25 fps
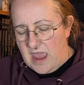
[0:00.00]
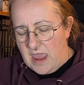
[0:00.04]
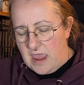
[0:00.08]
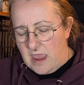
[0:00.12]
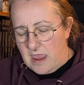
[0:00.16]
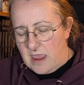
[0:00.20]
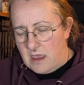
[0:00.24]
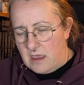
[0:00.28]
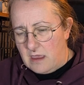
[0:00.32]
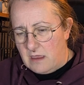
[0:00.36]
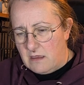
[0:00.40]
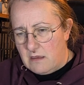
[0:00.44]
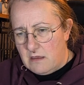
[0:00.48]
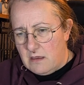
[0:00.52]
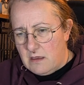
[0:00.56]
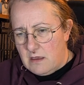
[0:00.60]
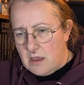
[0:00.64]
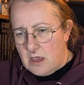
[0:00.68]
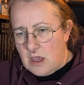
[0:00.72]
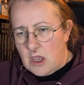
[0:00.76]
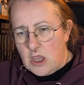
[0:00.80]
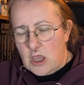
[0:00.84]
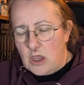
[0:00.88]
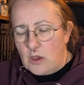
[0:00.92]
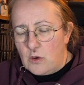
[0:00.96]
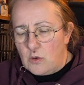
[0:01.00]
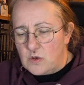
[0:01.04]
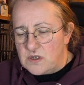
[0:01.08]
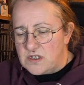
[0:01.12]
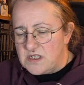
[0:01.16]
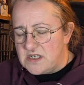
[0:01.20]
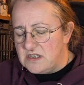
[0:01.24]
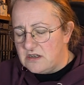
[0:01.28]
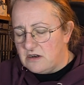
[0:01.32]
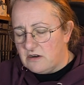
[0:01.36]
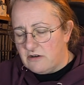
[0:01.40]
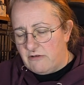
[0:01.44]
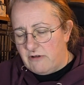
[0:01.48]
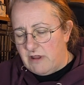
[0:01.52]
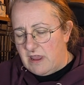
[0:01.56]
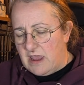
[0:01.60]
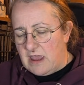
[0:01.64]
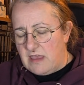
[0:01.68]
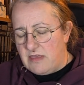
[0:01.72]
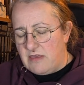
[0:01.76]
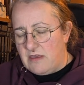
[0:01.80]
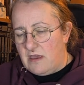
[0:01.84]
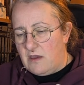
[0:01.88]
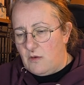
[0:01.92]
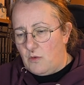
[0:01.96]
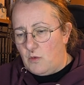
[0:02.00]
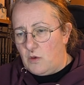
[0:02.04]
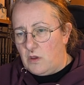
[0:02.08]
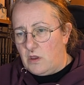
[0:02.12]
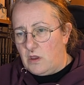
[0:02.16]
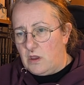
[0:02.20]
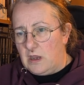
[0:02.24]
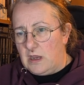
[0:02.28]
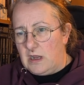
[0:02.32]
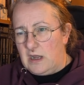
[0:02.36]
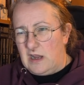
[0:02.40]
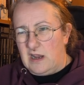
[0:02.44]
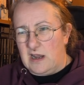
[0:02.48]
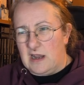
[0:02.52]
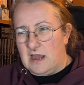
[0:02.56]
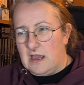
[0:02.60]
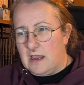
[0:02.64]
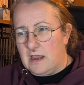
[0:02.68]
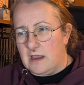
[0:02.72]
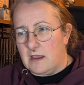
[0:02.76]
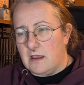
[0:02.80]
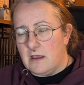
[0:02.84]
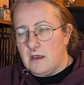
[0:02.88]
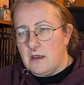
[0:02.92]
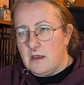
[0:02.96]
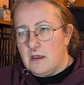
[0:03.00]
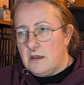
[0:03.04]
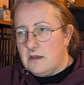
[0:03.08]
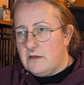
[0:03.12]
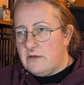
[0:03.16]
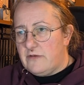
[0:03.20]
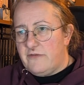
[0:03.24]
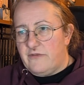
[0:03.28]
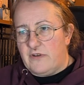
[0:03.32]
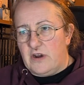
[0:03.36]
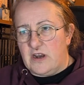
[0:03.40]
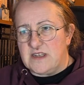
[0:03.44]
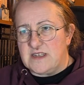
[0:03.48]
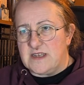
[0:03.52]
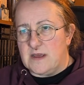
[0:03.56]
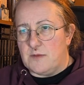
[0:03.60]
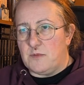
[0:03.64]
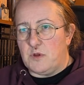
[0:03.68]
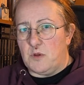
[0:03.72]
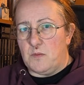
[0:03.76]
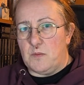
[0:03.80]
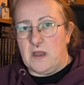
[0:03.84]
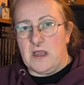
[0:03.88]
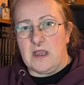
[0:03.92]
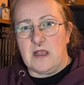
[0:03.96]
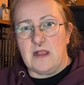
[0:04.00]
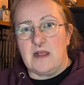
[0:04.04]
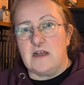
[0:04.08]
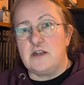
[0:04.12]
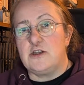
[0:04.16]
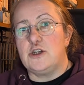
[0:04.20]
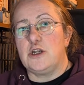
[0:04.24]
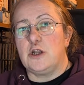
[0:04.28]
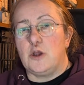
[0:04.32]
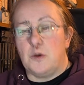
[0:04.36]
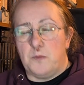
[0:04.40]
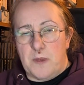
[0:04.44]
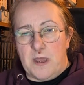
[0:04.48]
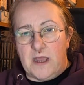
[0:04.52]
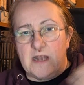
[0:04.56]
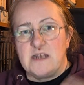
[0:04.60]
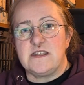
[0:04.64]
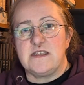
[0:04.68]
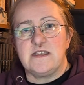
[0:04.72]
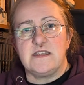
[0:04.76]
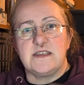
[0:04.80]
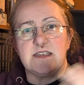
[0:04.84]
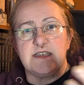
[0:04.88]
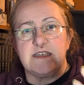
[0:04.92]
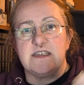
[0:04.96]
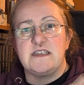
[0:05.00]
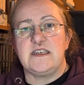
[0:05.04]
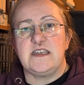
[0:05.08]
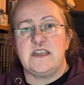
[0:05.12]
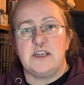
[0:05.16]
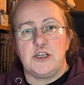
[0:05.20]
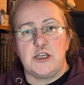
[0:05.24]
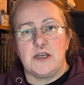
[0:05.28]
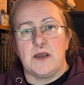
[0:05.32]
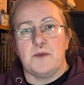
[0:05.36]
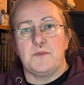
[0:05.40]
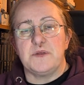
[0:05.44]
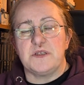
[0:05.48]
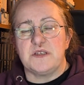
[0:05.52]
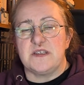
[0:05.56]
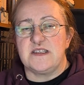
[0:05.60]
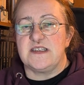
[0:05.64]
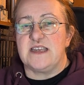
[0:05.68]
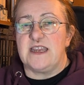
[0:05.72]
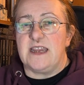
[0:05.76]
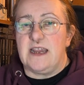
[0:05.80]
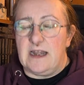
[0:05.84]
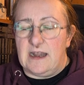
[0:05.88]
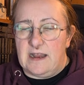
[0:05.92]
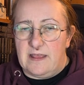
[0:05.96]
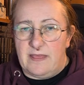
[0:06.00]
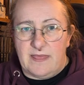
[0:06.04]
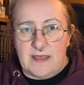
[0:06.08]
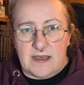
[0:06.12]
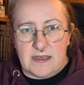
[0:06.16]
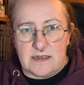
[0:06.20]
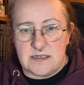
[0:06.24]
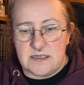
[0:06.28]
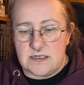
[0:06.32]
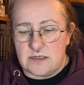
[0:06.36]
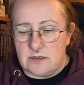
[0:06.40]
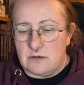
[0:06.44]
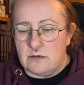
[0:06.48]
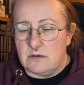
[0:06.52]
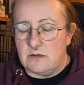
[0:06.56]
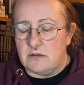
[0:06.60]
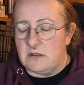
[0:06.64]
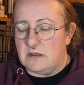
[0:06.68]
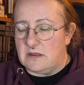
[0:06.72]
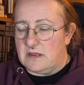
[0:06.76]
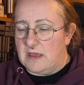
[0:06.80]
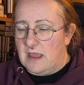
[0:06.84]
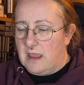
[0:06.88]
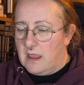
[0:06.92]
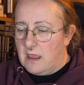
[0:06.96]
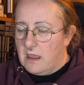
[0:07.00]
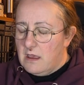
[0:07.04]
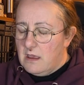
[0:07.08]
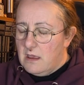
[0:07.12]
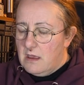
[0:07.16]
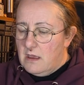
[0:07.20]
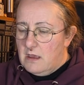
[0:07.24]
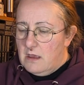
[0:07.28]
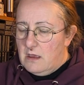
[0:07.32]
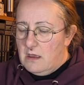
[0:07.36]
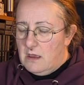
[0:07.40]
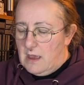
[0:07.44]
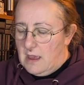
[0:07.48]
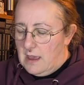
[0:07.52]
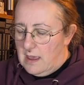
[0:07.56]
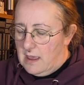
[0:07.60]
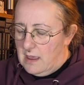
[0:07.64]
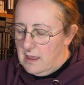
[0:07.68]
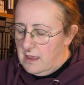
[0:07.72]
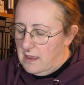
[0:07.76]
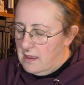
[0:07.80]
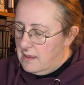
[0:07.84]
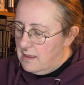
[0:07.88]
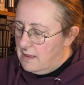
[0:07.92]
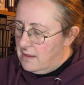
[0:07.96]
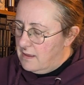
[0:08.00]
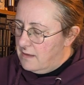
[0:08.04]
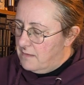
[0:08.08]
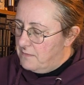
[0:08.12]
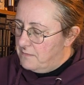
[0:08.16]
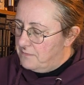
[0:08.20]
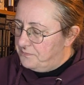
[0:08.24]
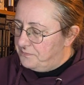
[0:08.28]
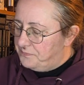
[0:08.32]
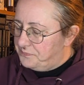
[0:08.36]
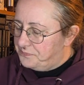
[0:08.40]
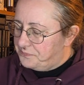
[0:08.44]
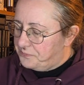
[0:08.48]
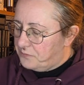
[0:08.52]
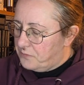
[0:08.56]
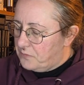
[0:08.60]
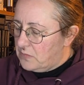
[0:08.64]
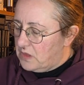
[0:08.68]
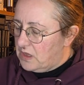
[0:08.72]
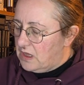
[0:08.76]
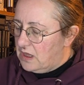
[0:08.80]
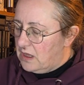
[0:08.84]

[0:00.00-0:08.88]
they used to create their work. You know, like for example, Michelangelo painting the Sistine Chapel ceiling, that sort of thing. And